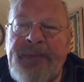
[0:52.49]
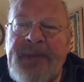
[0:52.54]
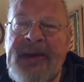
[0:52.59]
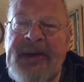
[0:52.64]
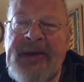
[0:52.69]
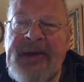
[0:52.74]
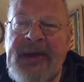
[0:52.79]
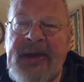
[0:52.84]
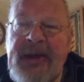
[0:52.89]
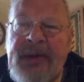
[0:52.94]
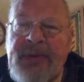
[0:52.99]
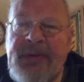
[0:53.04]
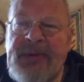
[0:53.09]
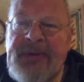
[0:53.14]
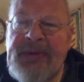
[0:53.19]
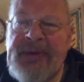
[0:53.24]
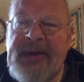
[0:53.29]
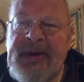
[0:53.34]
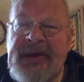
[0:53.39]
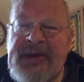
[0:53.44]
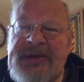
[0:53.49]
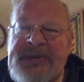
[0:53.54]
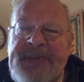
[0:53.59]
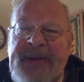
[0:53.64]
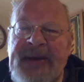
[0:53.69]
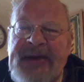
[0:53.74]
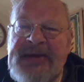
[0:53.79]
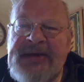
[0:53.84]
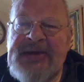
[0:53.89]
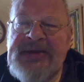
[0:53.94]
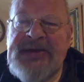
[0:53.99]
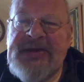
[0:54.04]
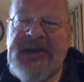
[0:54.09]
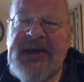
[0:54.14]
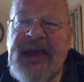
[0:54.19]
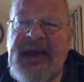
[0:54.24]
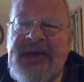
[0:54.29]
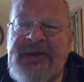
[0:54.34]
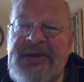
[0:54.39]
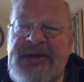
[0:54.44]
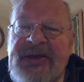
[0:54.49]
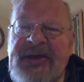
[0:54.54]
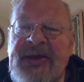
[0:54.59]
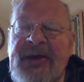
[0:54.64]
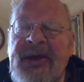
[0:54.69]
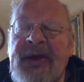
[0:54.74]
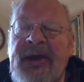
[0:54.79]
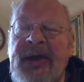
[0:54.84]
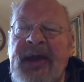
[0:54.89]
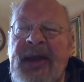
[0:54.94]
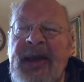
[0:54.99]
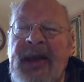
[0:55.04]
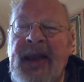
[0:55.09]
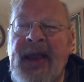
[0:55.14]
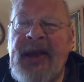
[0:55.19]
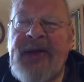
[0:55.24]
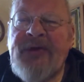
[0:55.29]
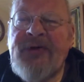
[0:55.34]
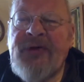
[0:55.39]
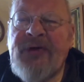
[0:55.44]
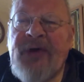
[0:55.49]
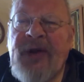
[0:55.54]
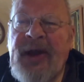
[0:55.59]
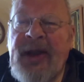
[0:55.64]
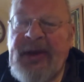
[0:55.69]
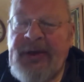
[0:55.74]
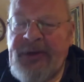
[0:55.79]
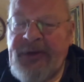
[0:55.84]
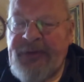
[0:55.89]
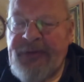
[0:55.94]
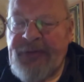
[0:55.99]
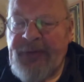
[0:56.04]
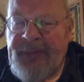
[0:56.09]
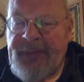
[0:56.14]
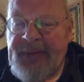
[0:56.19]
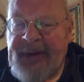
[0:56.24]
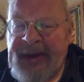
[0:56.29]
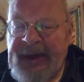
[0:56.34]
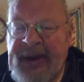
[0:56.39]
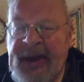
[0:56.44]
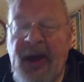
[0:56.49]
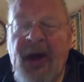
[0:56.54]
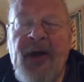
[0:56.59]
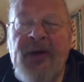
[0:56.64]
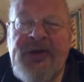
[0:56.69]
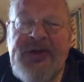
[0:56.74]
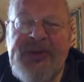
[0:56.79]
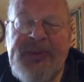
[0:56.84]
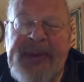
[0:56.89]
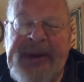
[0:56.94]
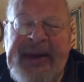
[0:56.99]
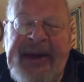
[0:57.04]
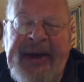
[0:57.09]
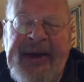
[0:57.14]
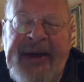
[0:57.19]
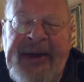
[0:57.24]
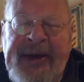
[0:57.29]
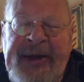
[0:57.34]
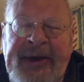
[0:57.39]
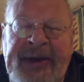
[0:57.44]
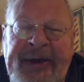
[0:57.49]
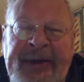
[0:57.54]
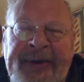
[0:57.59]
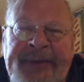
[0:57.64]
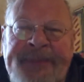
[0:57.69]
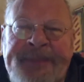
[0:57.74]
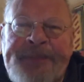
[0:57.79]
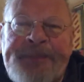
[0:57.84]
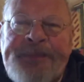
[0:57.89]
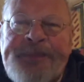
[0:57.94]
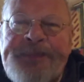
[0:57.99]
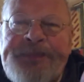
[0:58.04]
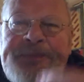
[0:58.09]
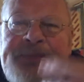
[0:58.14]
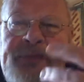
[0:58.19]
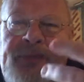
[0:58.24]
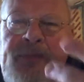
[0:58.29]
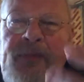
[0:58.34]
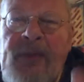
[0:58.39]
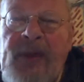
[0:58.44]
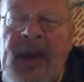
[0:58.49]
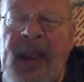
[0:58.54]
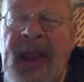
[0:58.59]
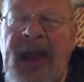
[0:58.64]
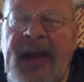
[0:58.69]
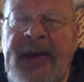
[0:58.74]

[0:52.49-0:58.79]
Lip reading: Benedict expected to get a land grant from King Oswy, and